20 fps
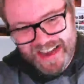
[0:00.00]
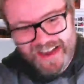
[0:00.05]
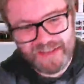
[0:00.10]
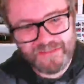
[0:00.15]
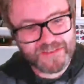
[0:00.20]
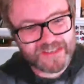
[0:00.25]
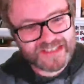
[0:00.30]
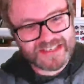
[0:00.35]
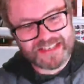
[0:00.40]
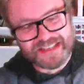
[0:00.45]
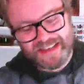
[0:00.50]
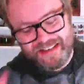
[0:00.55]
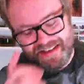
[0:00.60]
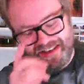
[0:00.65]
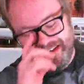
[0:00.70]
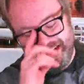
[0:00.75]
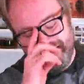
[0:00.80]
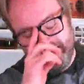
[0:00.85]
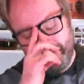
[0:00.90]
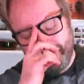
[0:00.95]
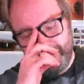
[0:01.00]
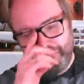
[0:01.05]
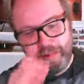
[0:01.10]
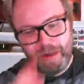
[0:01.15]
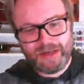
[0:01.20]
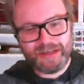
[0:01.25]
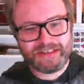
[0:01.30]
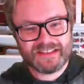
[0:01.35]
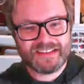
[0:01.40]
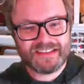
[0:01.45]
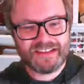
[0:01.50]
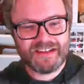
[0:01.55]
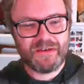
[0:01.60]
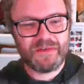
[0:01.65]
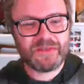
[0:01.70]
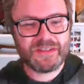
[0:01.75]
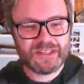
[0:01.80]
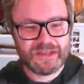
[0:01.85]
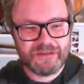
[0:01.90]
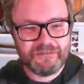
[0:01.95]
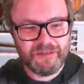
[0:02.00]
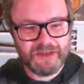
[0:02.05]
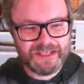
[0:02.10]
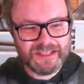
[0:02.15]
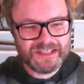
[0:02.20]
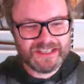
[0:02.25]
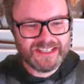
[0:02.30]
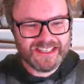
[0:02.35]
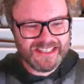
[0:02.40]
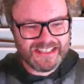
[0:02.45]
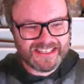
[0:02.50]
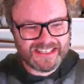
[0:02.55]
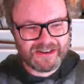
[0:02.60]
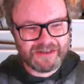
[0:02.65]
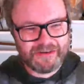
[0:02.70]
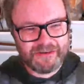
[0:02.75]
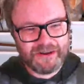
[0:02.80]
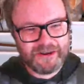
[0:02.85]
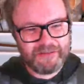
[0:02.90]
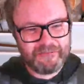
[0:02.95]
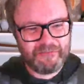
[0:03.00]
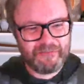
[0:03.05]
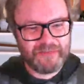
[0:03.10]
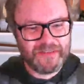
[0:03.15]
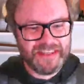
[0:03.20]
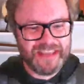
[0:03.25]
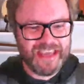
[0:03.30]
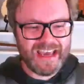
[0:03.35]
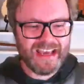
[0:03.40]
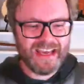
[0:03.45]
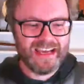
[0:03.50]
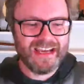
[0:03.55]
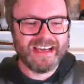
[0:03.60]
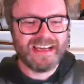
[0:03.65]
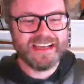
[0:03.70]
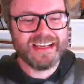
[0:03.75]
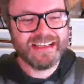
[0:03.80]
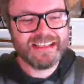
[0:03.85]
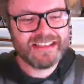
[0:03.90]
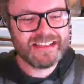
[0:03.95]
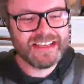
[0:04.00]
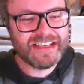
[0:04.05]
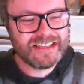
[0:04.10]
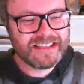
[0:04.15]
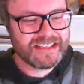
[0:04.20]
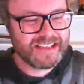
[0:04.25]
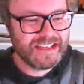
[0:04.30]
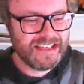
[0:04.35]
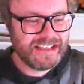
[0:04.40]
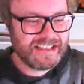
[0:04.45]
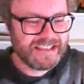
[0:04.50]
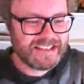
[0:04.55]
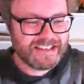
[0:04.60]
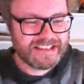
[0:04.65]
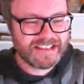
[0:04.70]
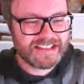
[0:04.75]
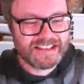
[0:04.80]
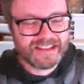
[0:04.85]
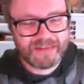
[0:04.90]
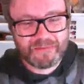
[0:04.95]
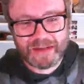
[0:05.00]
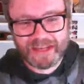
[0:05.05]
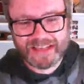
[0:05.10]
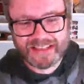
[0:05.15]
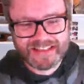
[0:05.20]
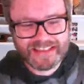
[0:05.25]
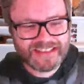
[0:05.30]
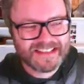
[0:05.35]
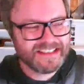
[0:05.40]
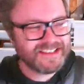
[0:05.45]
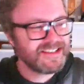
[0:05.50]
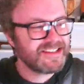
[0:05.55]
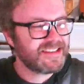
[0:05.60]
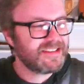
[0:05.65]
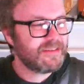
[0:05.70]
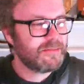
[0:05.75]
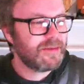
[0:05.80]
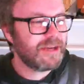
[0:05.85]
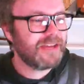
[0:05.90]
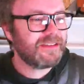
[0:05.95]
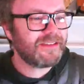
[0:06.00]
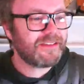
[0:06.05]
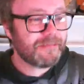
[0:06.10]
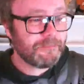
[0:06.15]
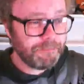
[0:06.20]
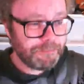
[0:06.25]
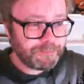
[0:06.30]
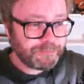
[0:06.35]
I have to say, I love punk stuff so much. So, yeah, it's just the best. Just the best.